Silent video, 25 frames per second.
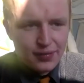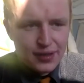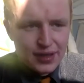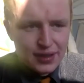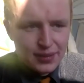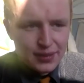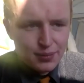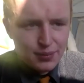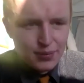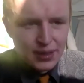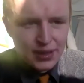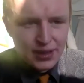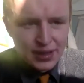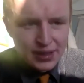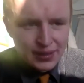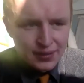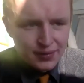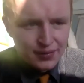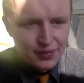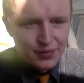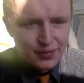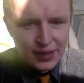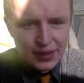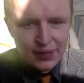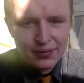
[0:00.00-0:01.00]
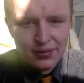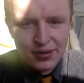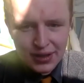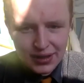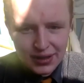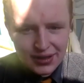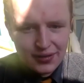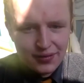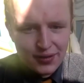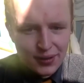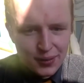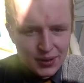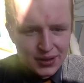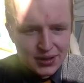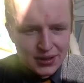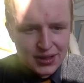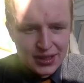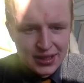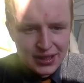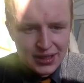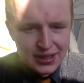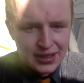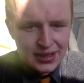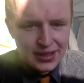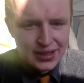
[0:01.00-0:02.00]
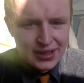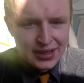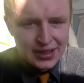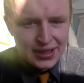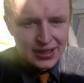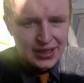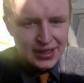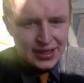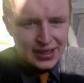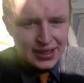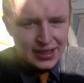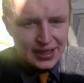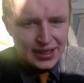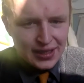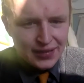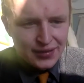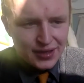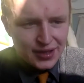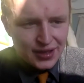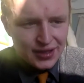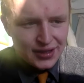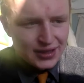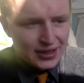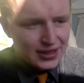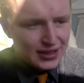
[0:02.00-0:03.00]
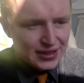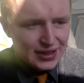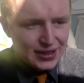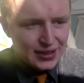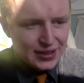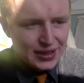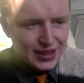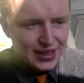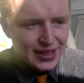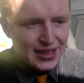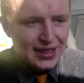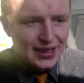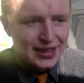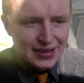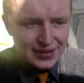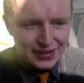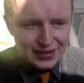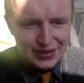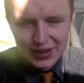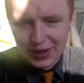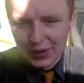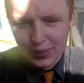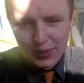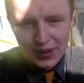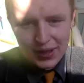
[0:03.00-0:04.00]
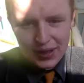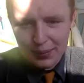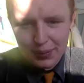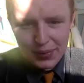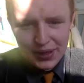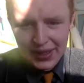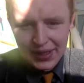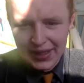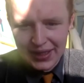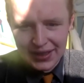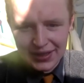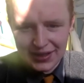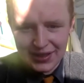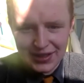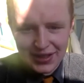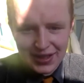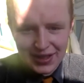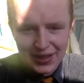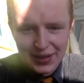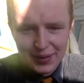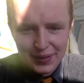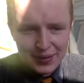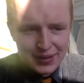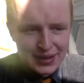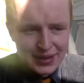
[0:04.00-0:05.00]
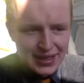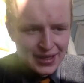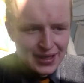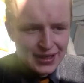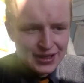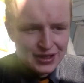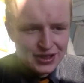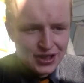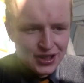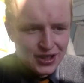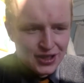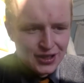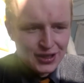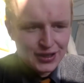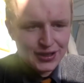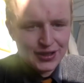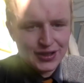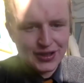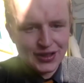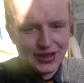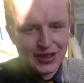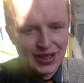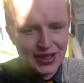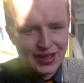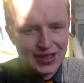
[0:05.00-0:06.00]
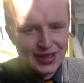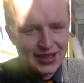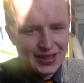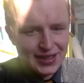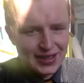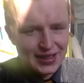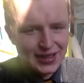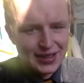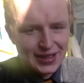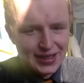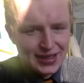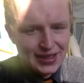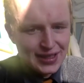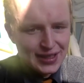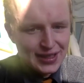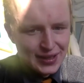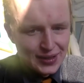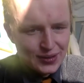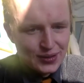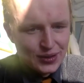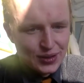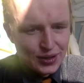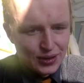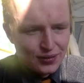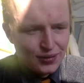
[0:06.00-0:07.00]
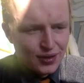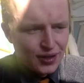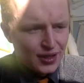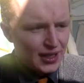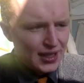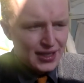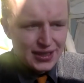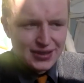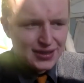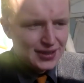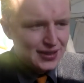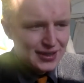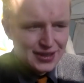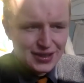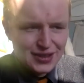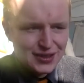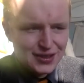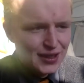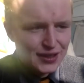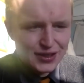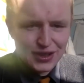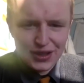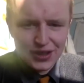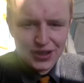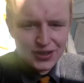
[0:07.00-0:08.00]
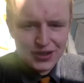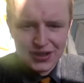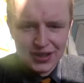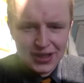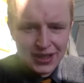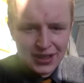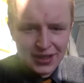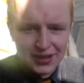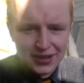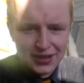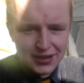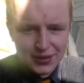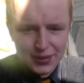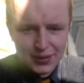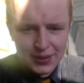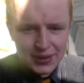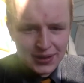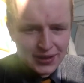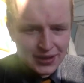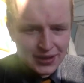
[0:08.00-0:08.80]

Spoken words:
my favorites of the ones that I've done because it's yeah, just with the plates and the jars, it's good fun and it's such a good single as well.